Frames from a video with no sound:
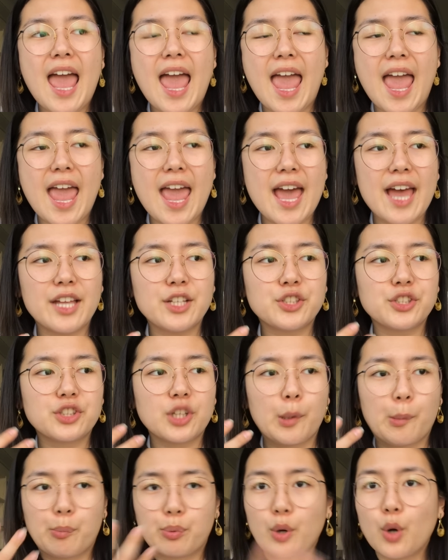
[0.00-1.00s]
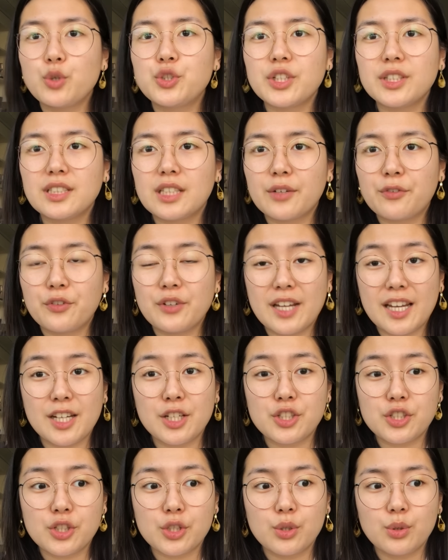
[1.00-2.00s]
and just approaching different
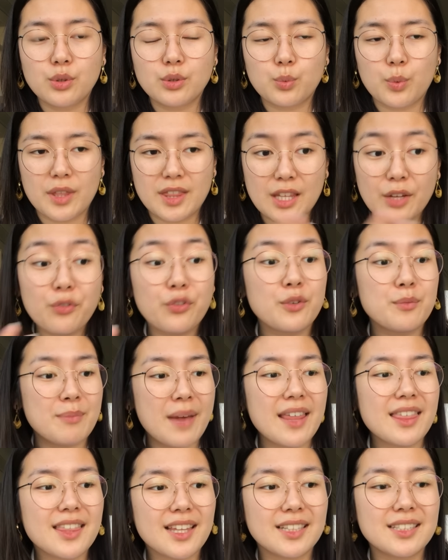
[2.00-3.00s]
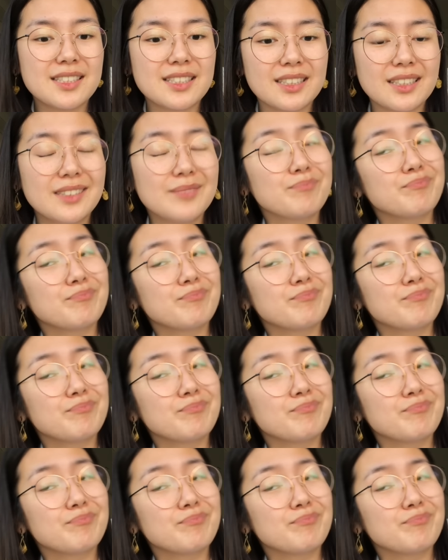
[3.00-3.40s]
issues with different methods,